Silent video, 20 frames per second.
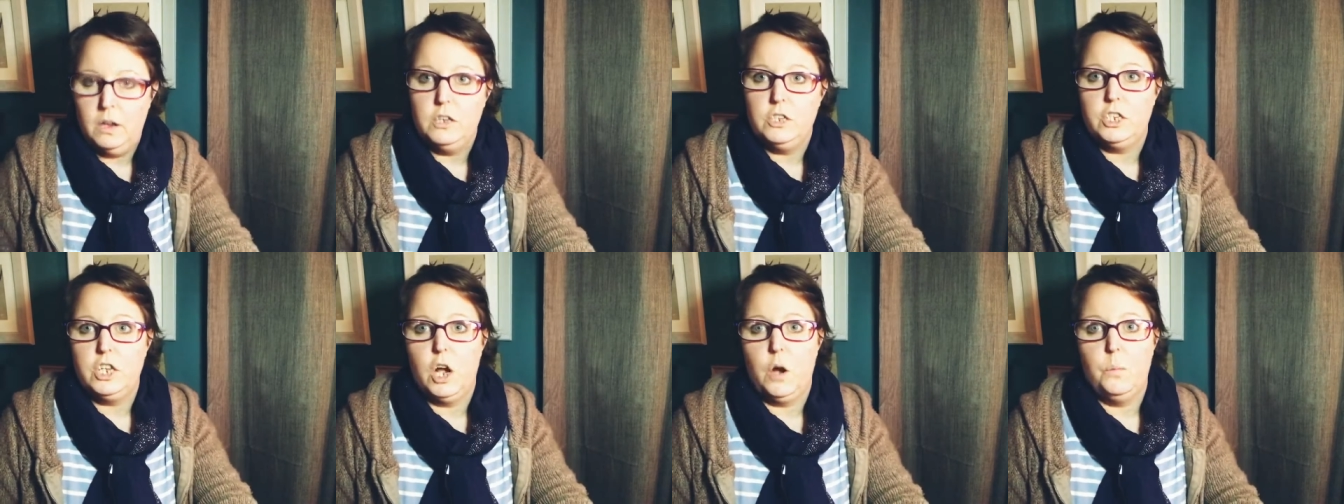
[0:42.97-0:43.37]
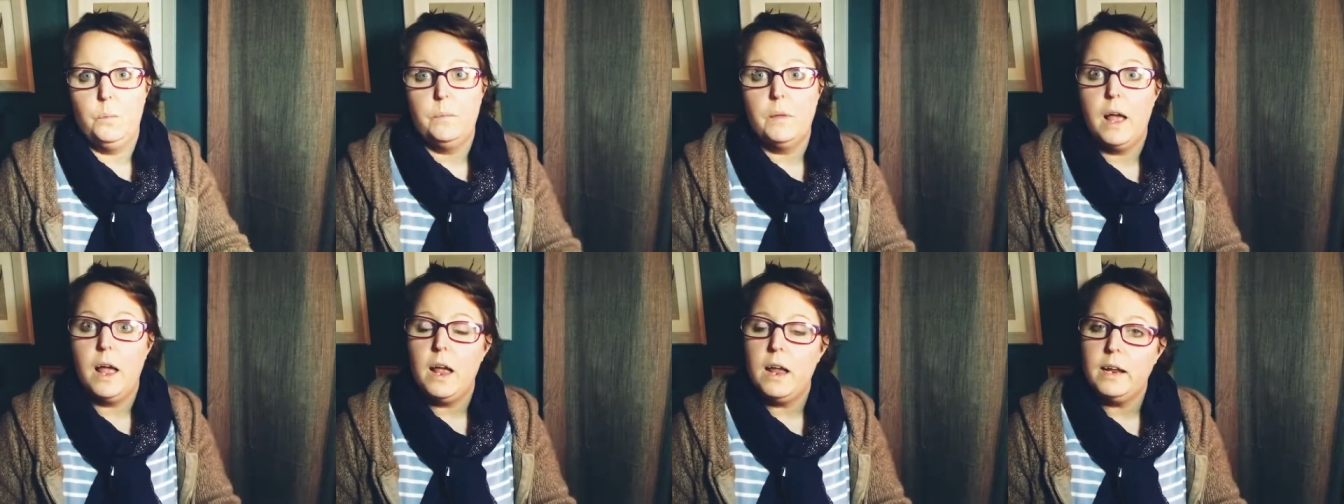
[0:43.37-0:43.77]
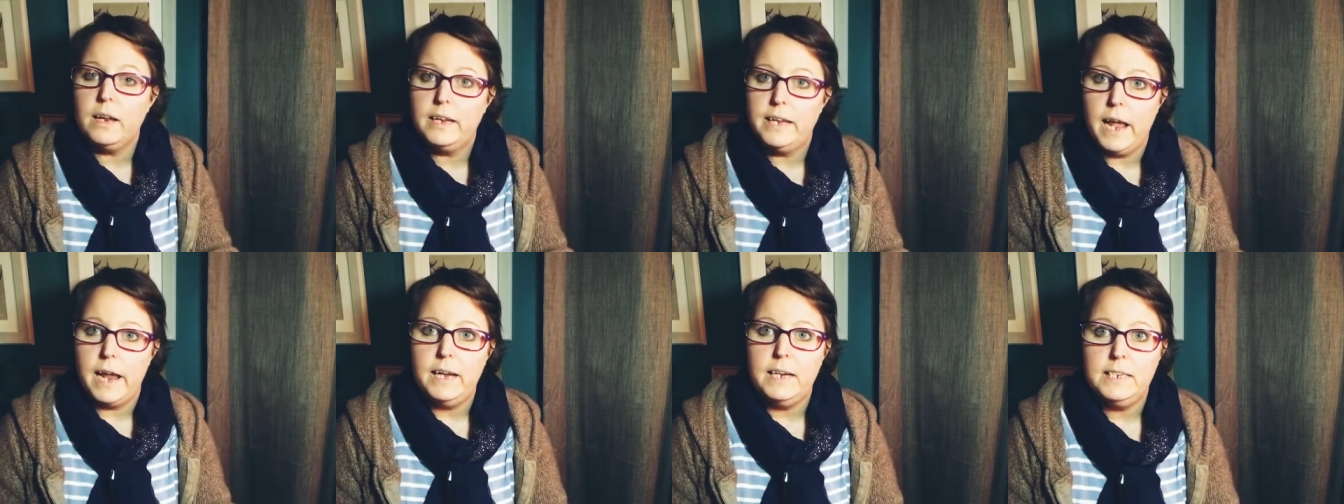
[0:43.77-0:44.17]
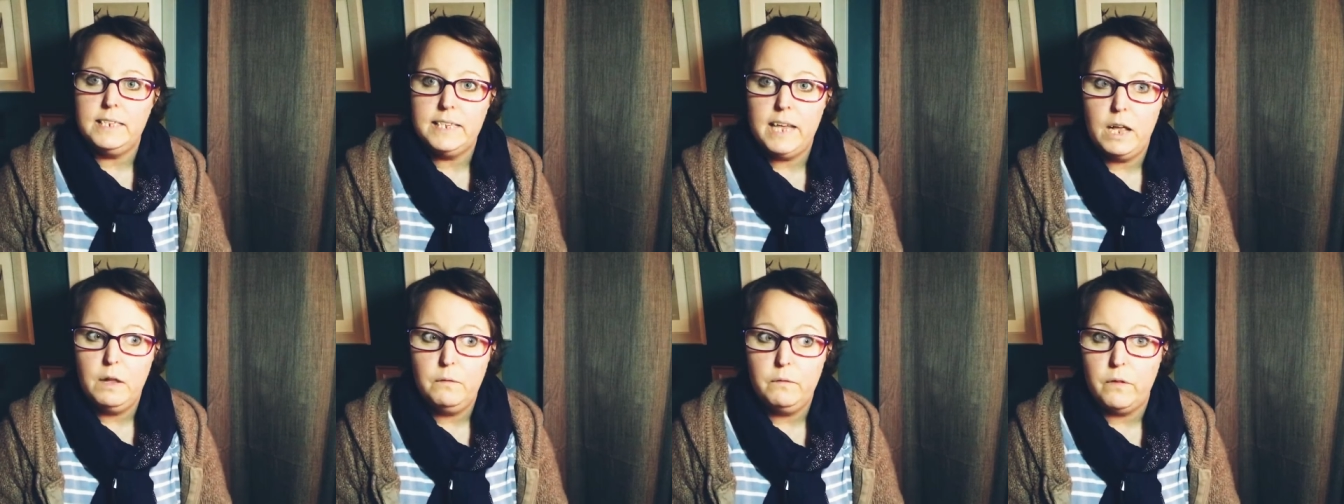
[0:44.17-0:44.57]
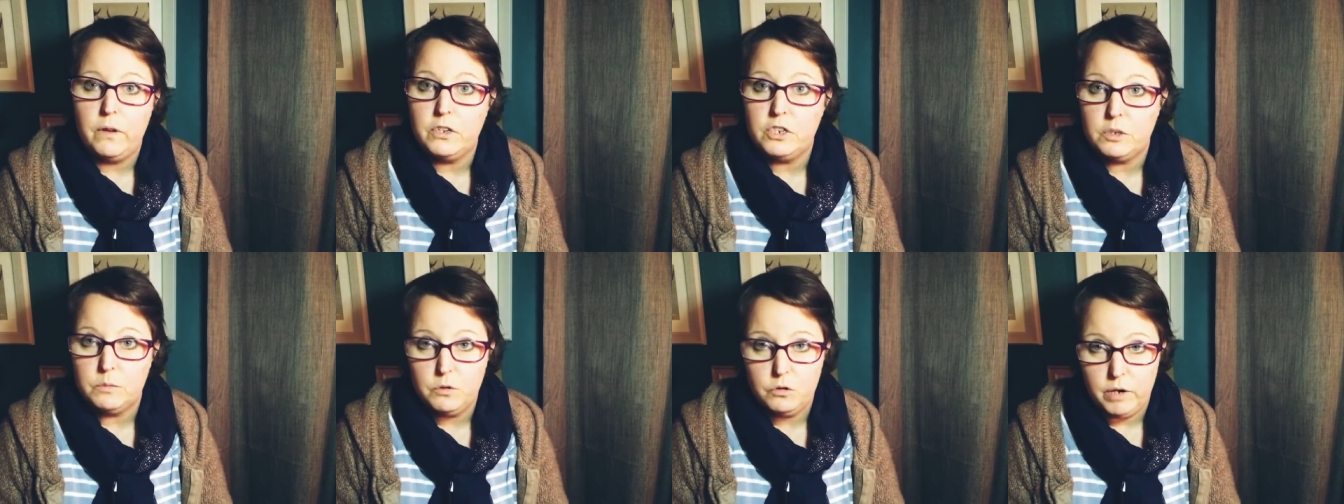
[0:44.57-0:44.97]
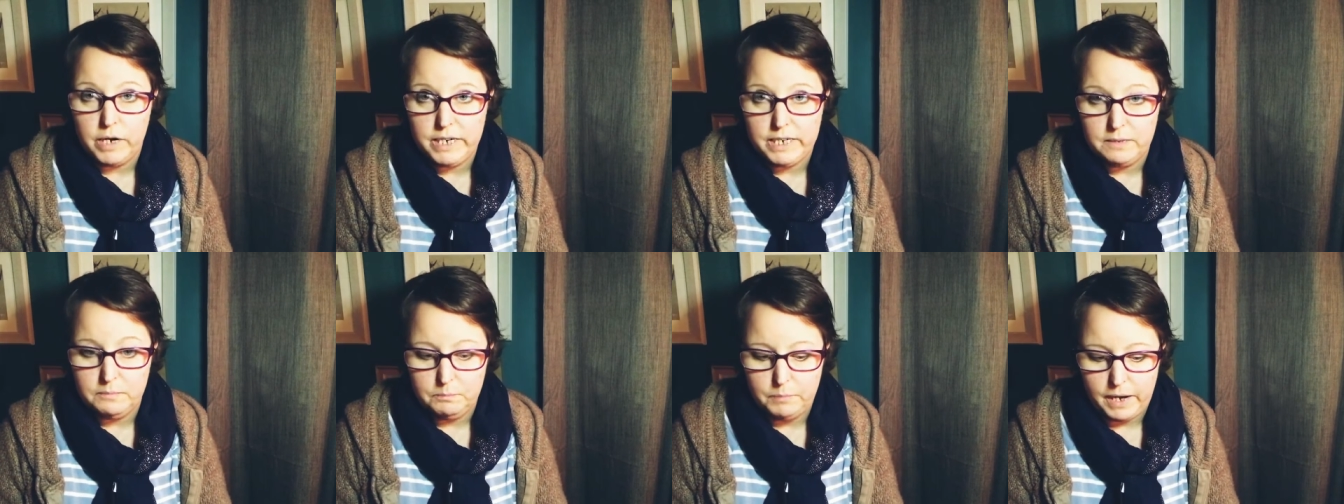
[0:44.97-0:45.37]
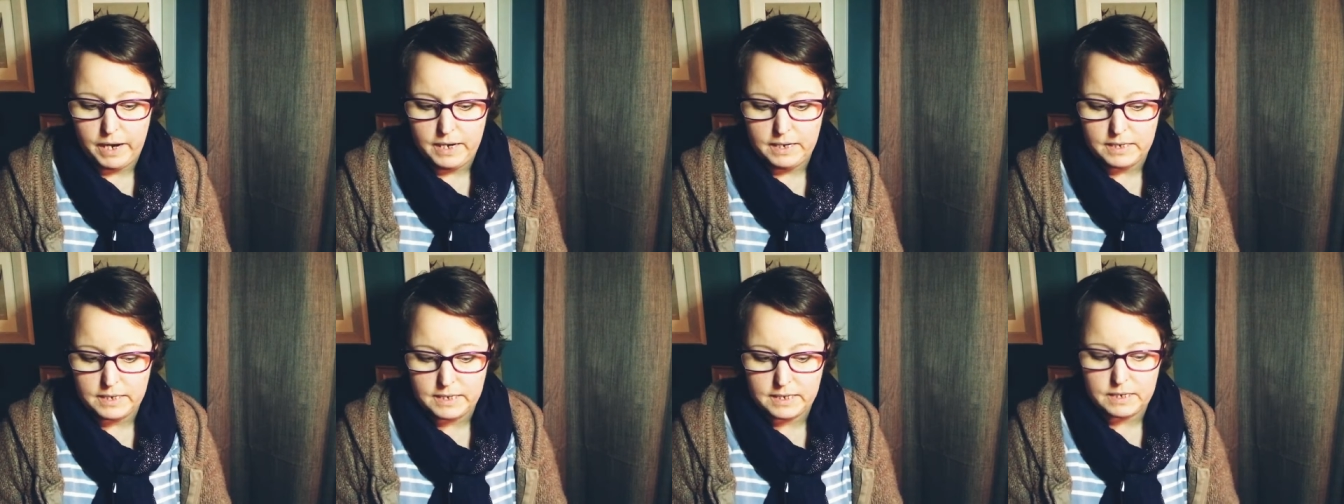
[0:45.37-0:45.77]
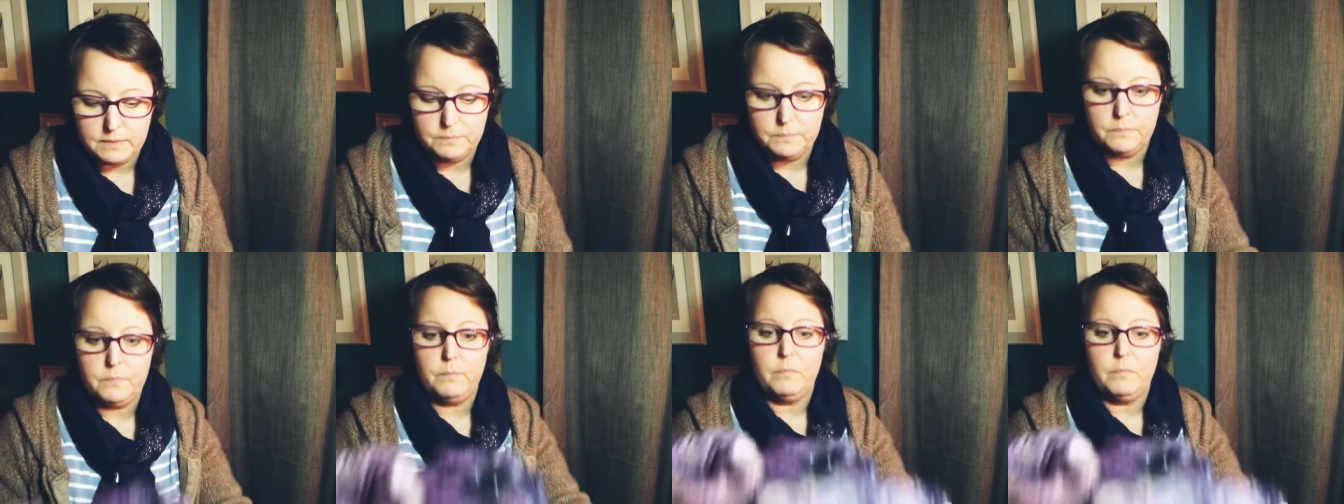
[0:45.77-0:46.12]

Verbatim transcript: So get yourself some gradient batts.